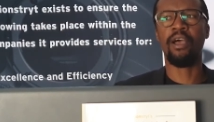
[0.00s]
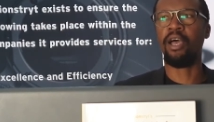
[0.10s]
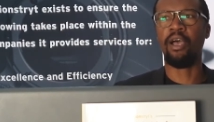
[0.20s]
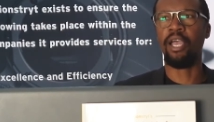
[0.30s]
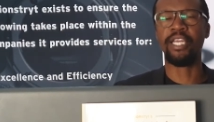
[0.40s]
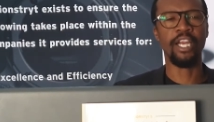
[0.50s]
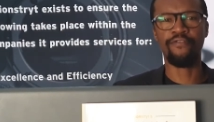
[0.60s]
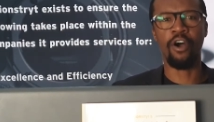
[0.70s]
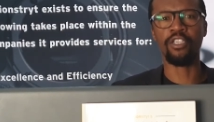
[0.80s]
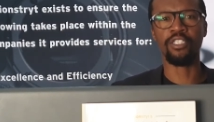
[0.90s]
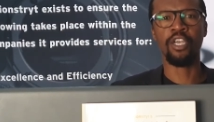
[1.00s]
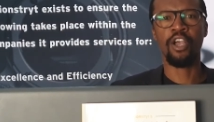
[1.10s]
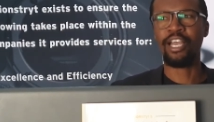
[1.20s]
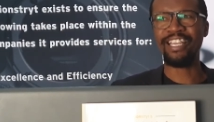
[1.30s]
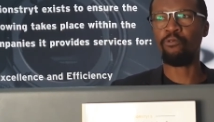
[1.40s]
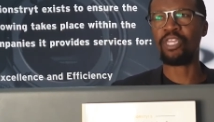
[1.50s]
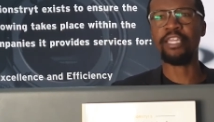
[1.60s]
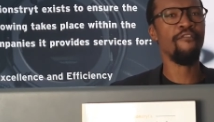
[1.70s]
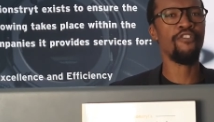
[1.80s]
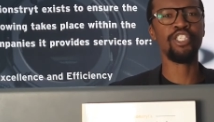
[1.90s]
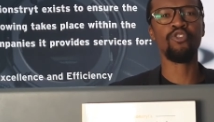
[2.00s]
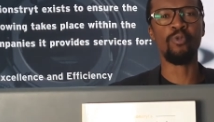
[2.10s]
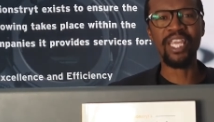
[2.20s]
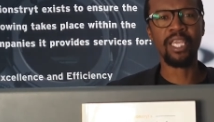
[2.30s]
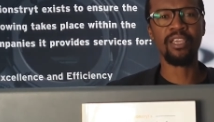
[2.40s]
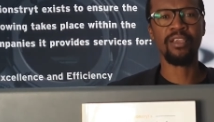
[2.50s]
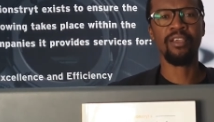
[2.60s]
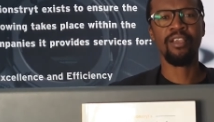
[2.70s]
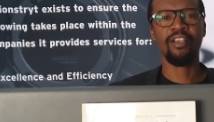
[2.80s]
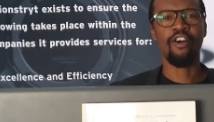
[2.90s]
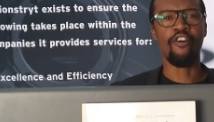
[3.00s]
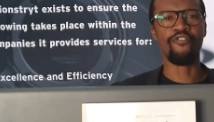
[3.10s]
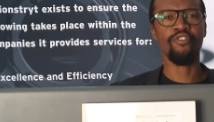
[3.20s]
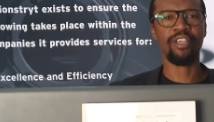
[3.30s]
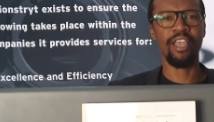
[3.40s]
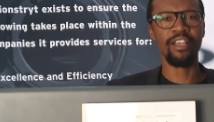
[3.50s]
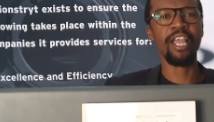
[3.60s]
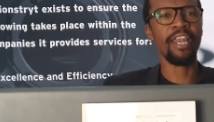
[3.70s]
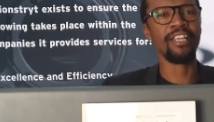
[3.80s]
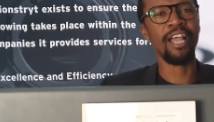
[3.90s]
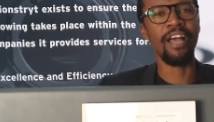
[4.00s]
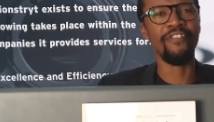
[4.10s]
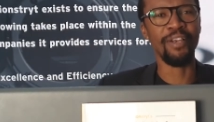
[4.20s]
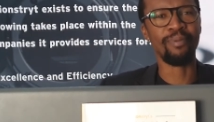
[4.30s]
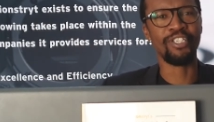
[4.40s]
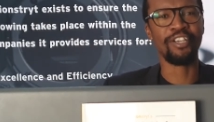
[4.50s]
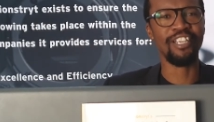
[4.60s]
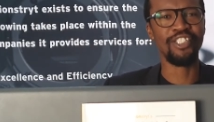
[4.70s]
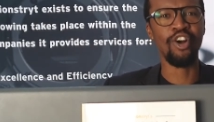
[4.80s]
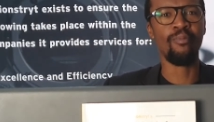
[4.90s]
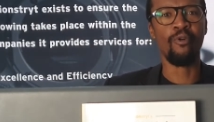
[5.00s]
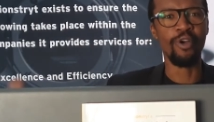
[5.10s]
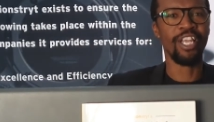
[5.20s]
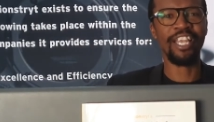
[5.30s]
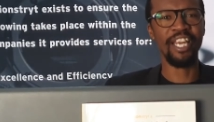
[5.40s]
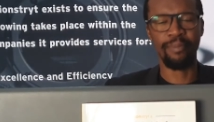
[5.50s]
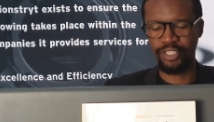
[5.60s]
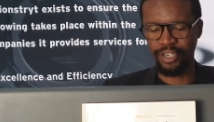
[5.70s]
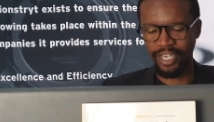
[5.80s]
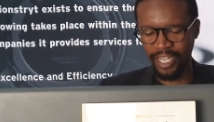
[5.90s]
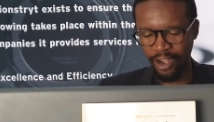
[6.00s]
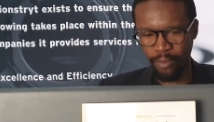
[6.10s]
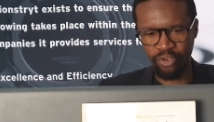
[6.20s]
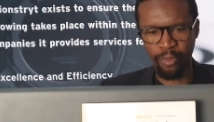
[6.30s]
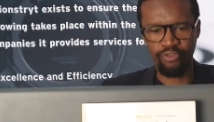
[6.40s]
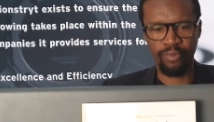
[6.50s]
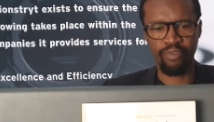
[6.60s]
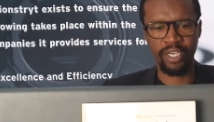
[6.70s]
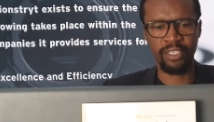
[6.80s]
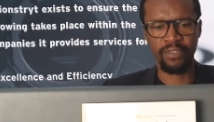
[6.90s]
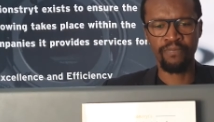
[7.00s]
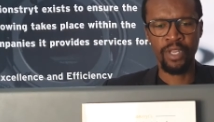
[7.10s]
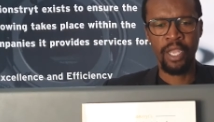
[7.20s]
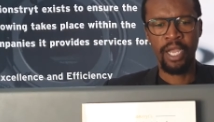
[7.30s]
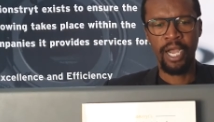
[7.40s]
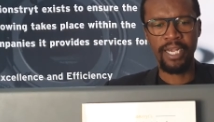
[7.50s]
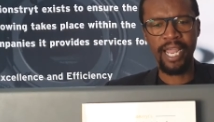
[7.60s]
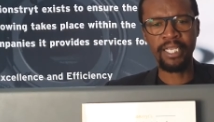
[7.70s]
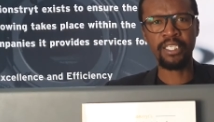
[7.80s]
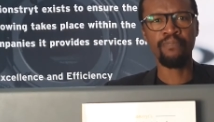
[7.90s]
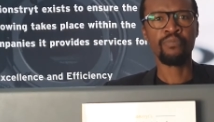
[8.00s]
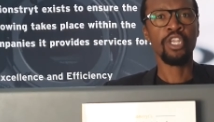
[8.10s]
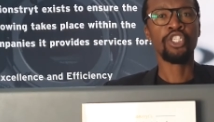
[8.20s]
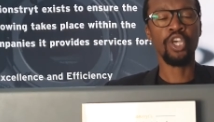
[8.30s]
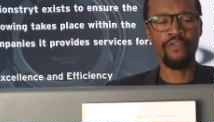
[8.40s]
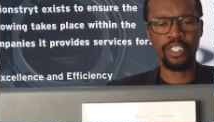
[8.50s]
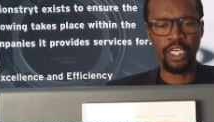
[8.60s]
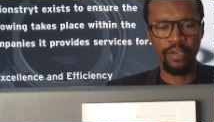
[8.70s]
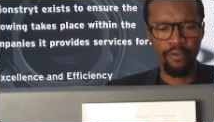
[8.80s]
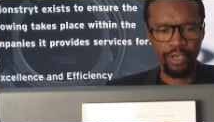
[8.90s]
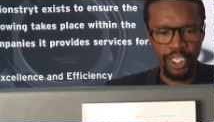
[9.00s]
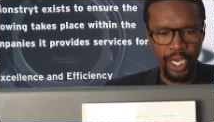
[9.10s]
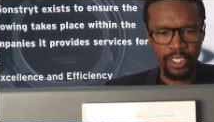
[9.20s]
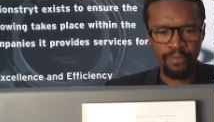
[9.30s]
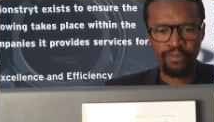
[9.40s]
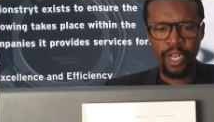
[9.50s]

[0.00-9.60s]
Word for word: uh, in advance within the first week of you getting that particular job or working in a particular optometric practice. Uh, next, service delivery checks